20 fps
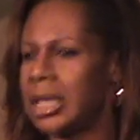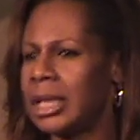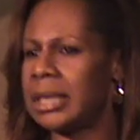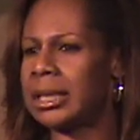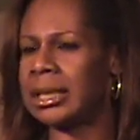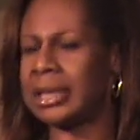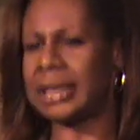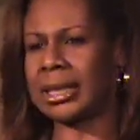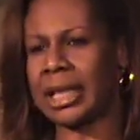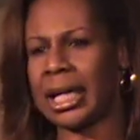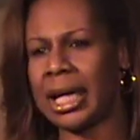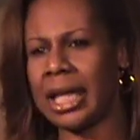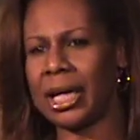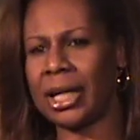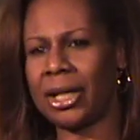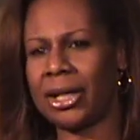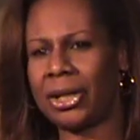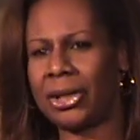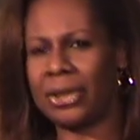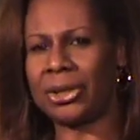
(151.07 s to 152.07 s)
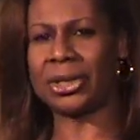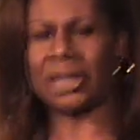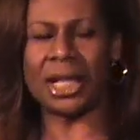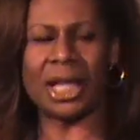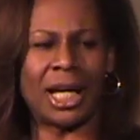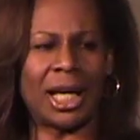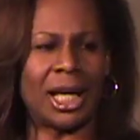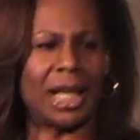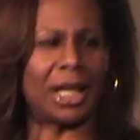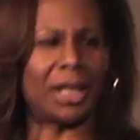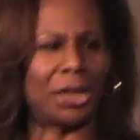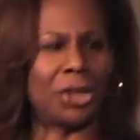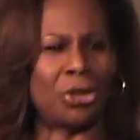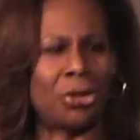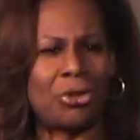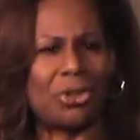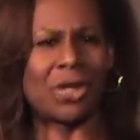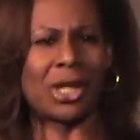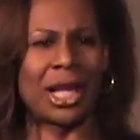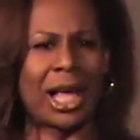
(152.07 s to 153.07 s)
skilled in
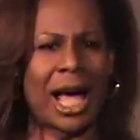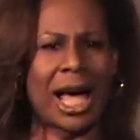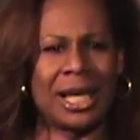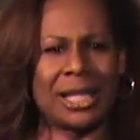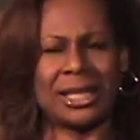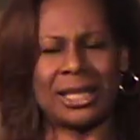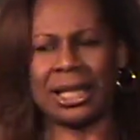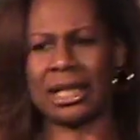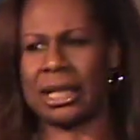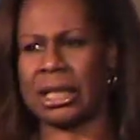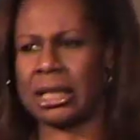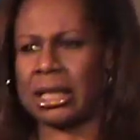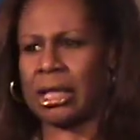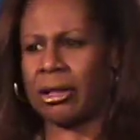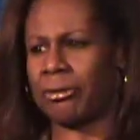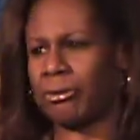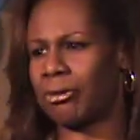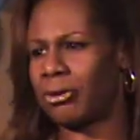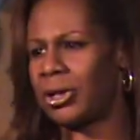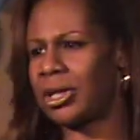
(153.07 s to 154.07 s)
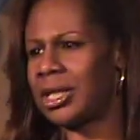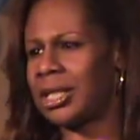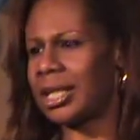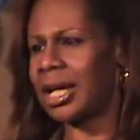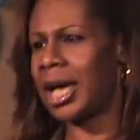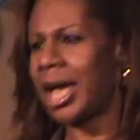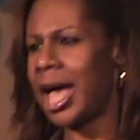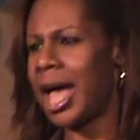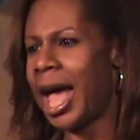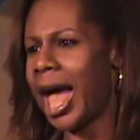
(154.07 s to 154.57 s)
utilizing different